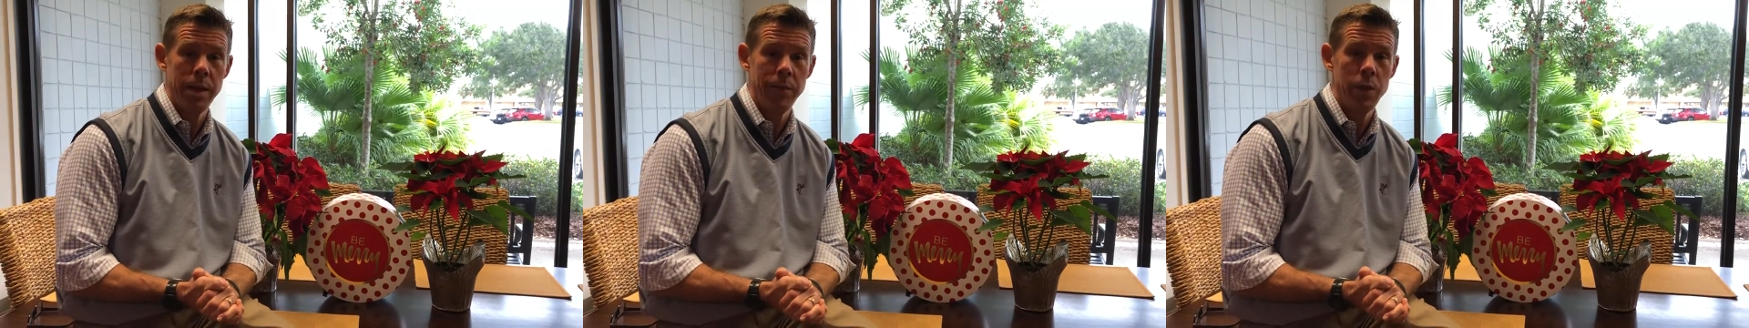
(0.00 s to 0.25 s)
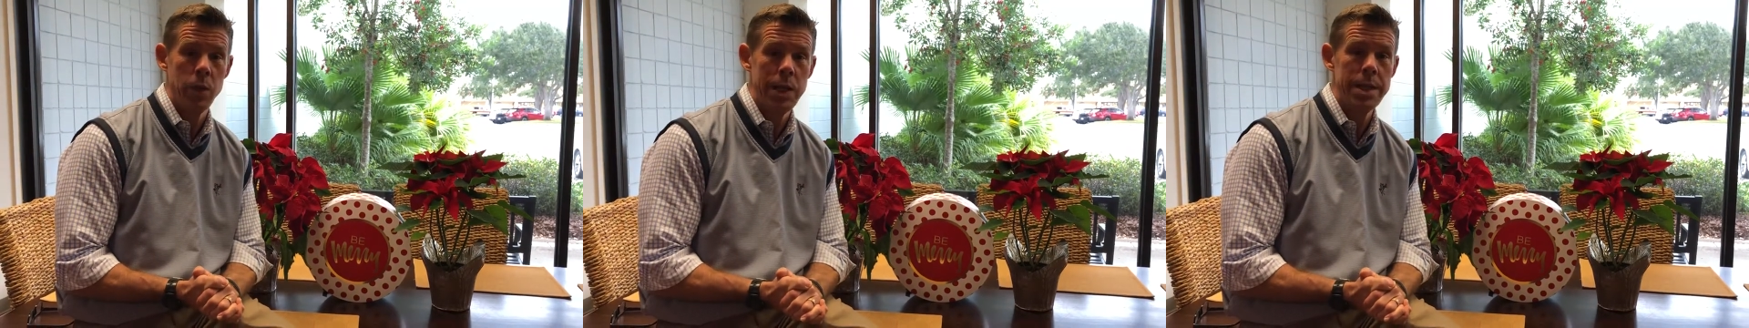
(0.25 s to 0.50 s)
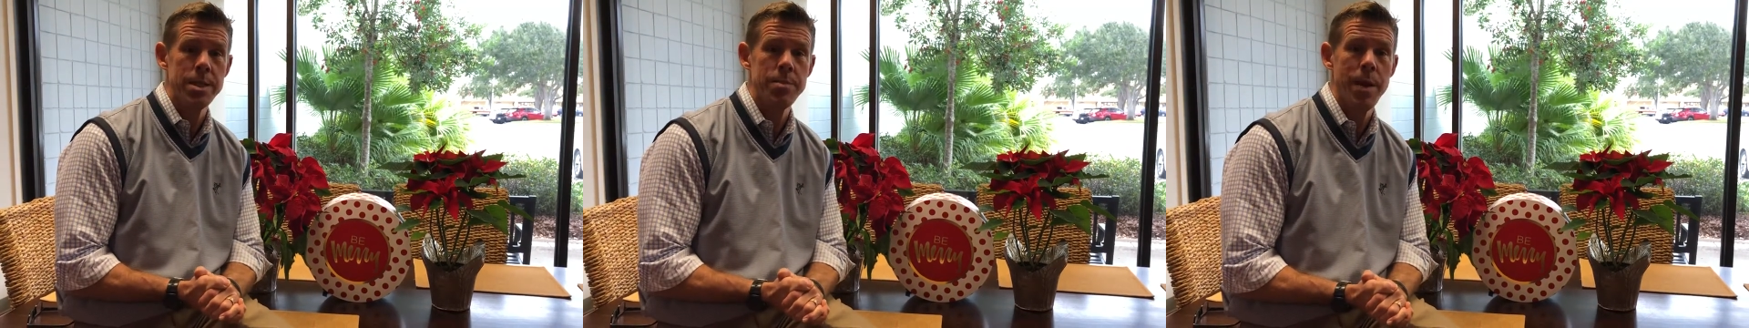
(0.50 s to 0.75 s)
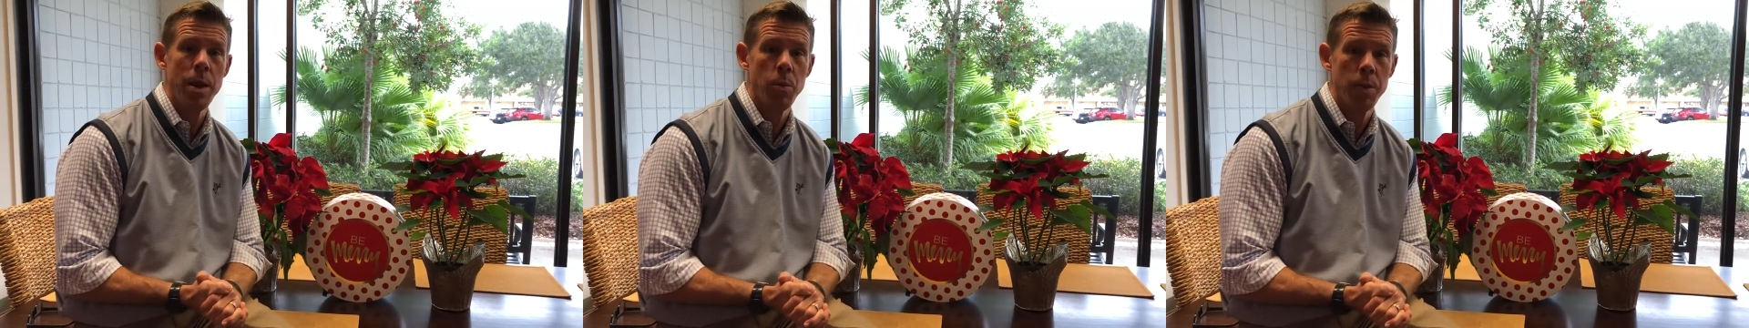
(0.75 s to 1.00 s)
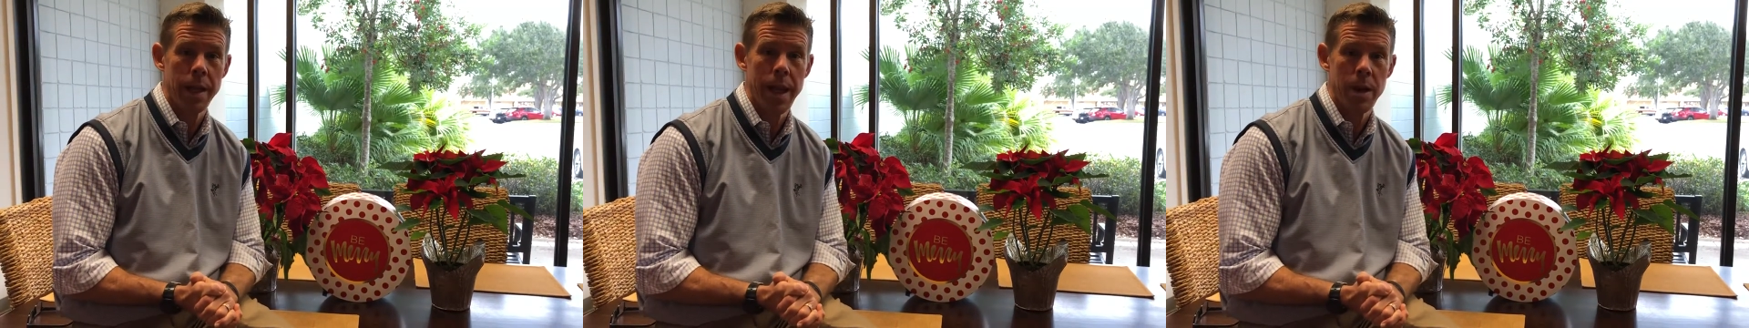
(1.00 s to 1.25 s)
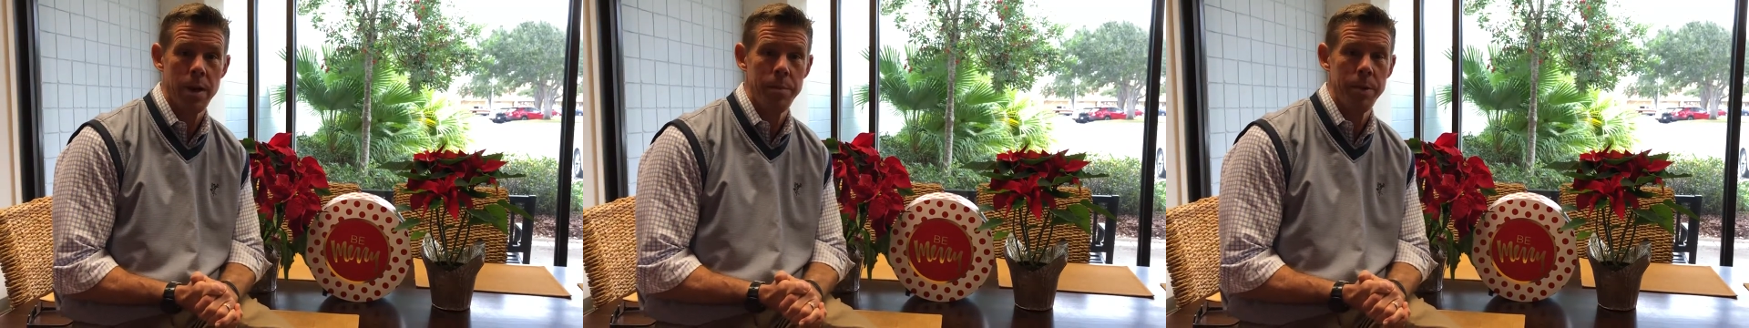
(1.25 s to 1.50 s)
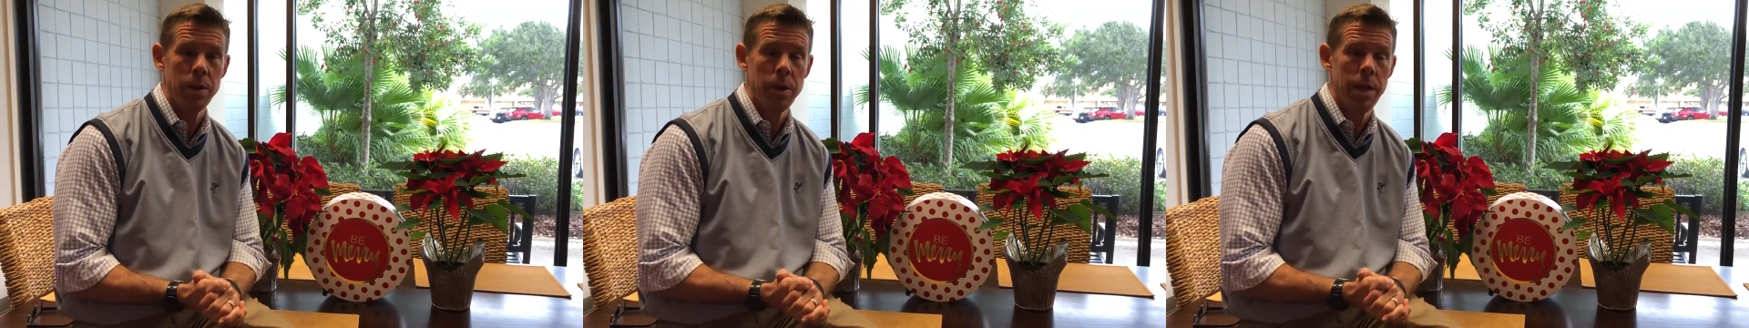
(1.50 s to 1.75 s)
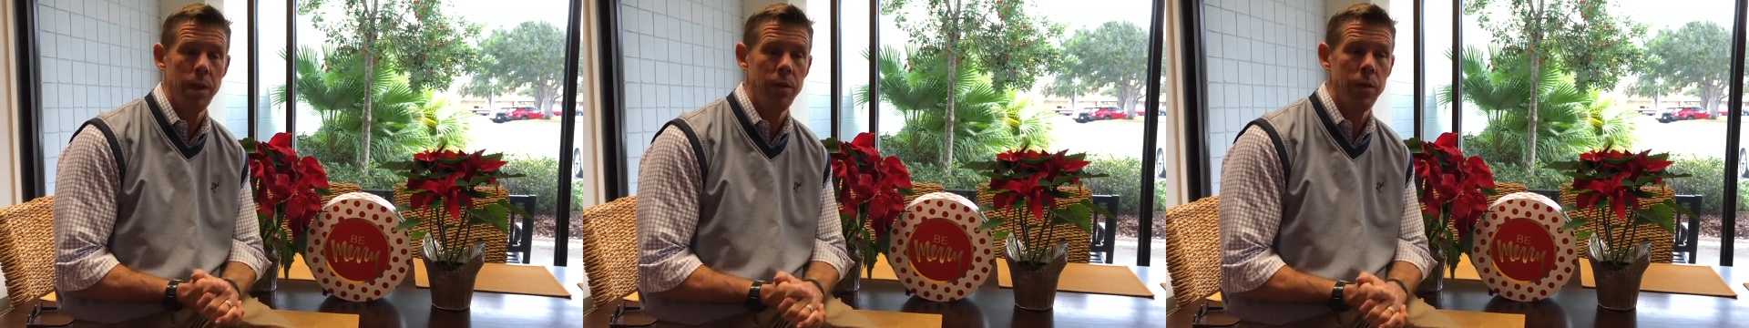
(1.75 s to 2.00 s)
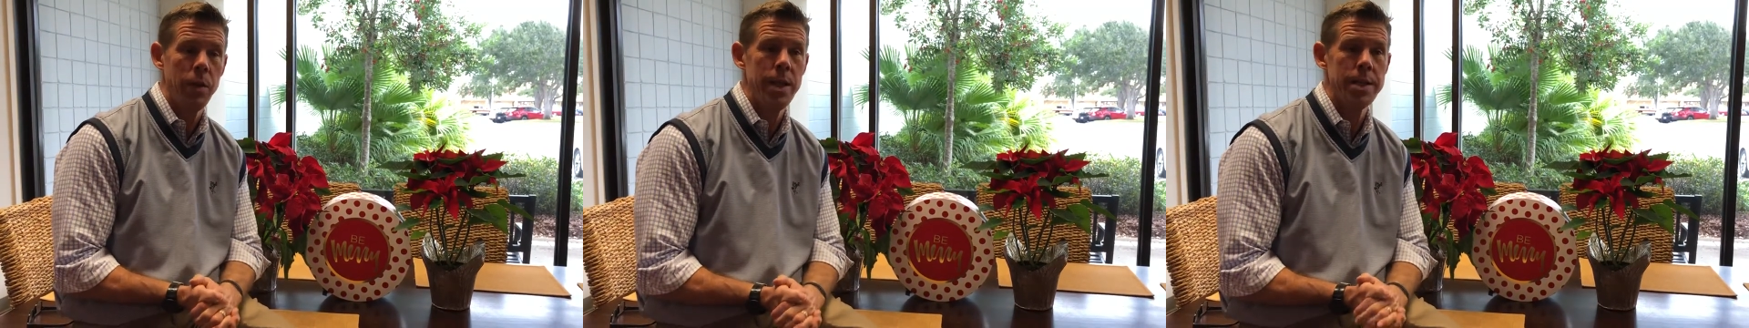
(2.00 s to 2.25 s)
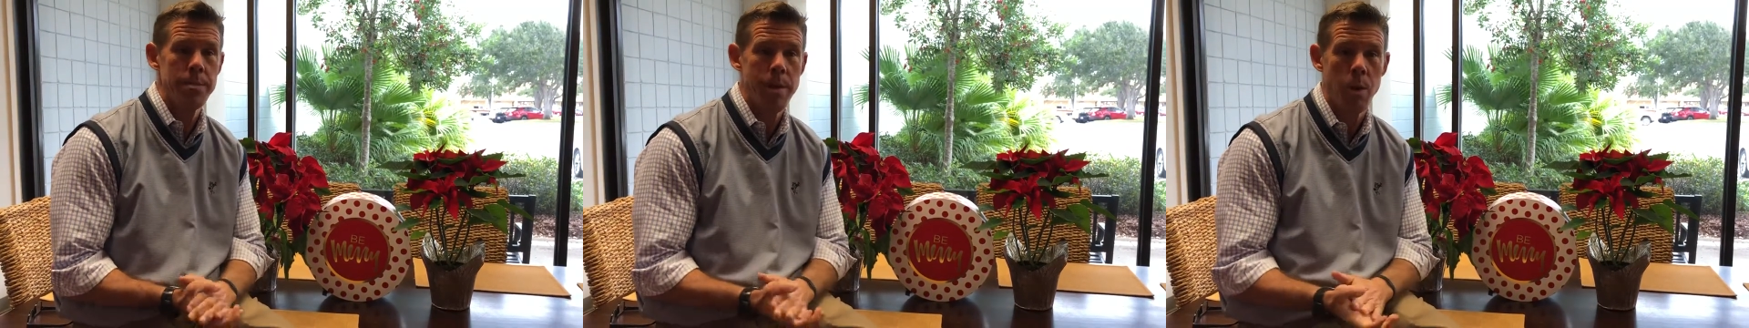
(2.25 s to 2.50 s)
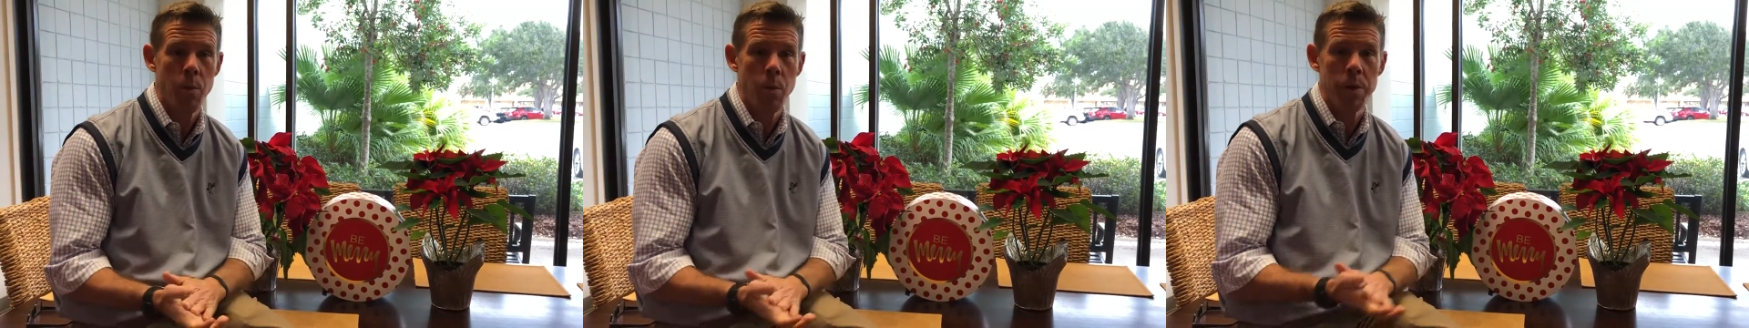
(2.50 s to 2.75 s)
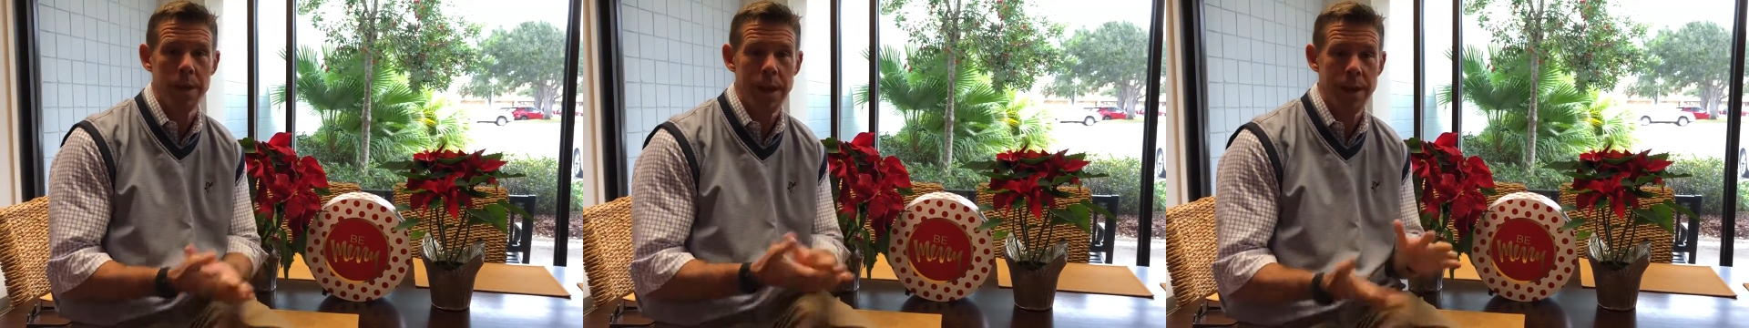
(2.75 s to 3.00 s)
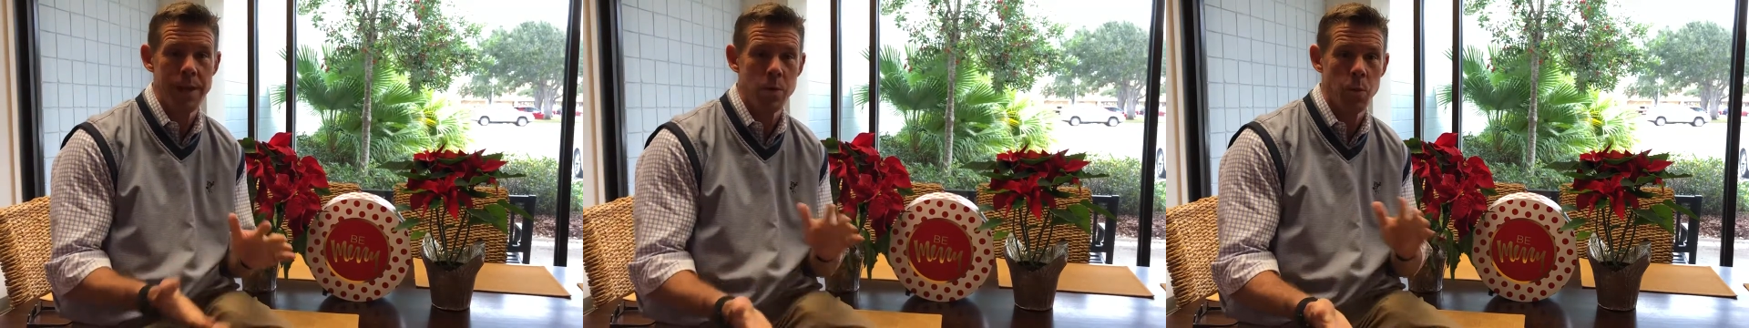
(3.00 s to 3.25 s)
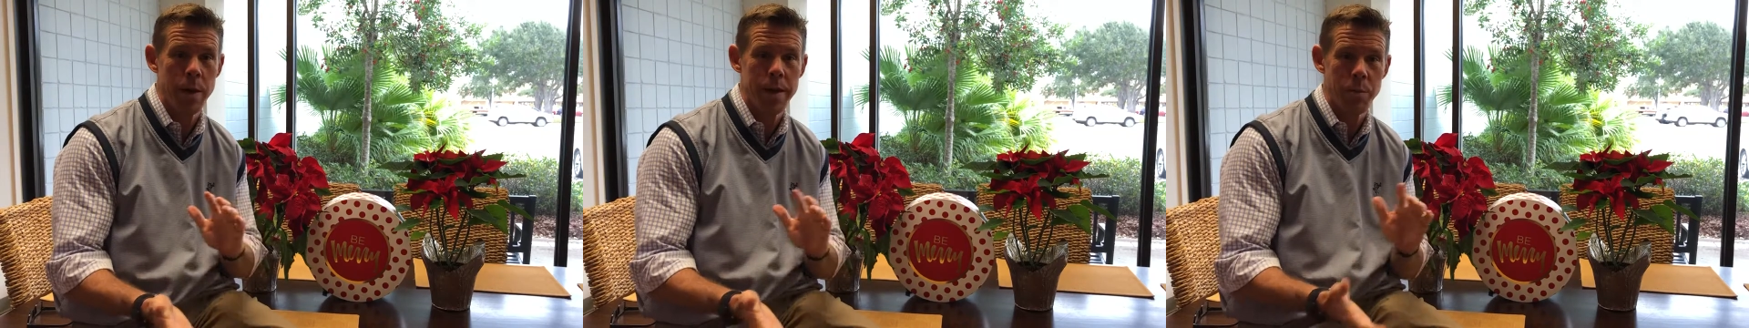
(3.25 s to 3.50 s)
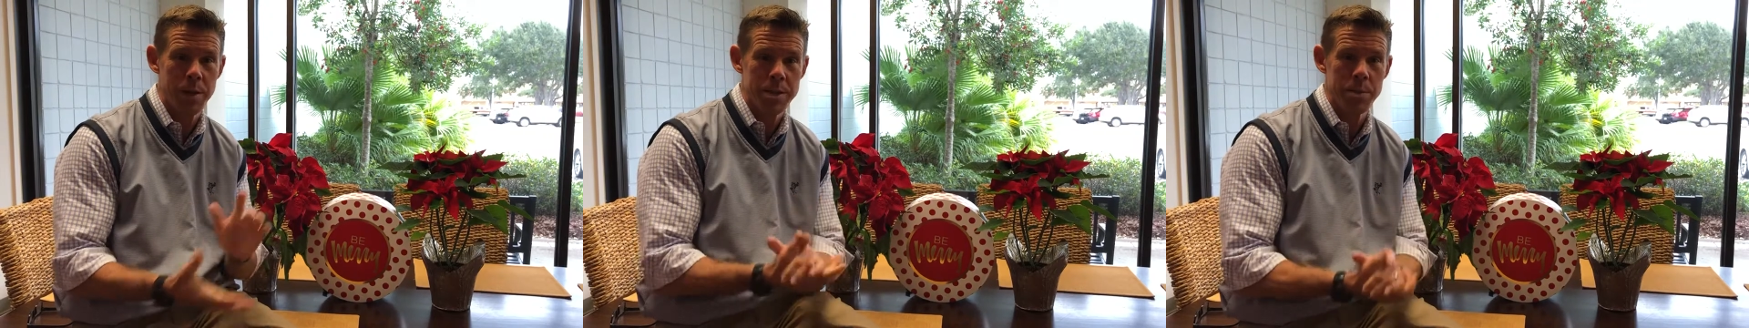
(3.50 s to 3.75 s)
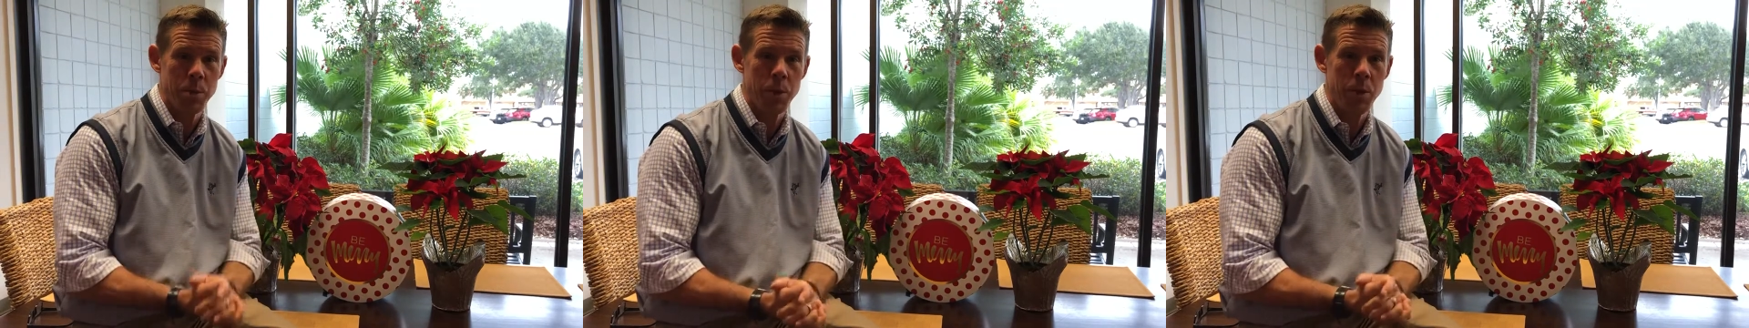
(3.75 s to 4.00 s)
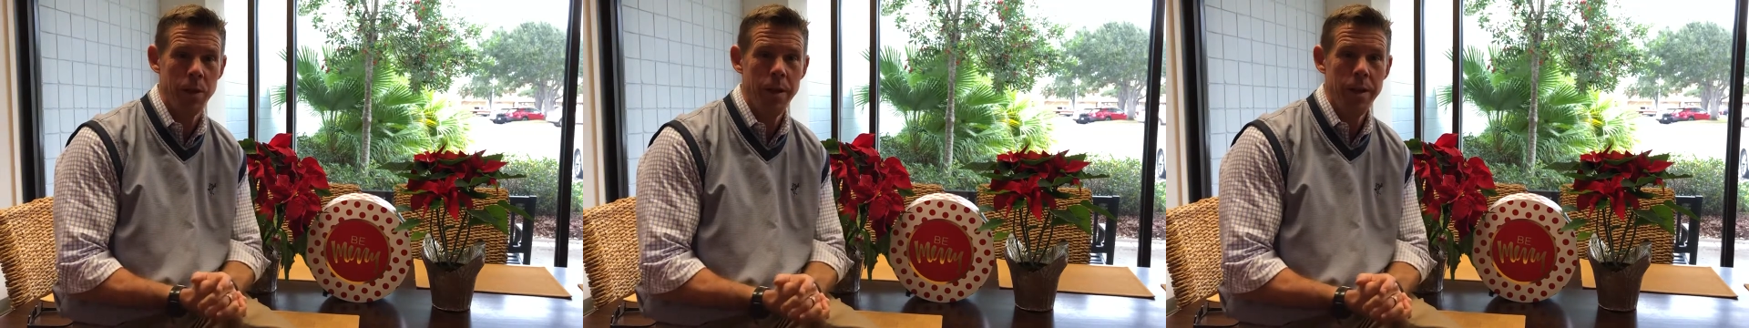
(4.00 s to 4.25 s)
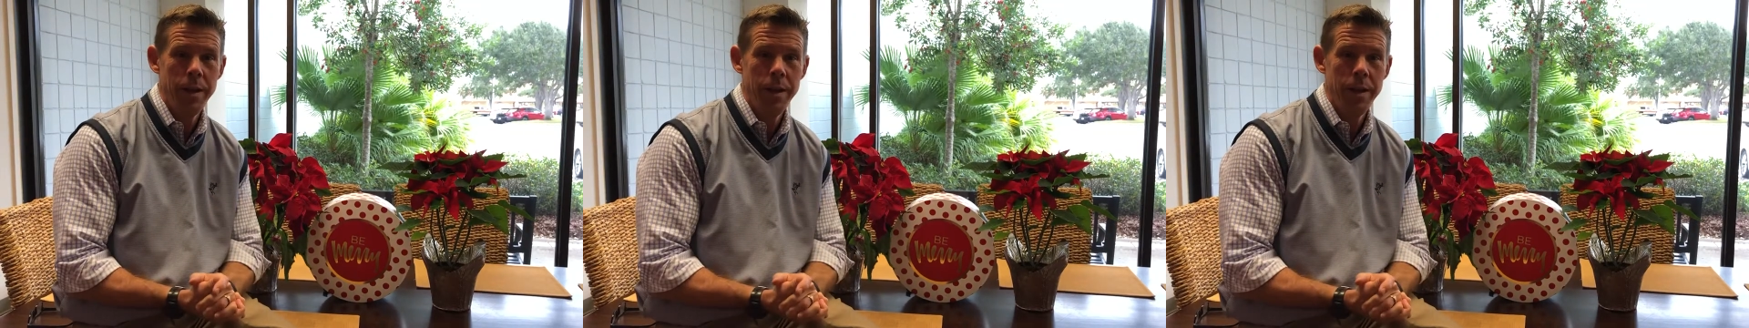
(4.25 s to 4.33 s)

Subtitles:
if you need some help with accountability, if you need some help with the 80-20 principle,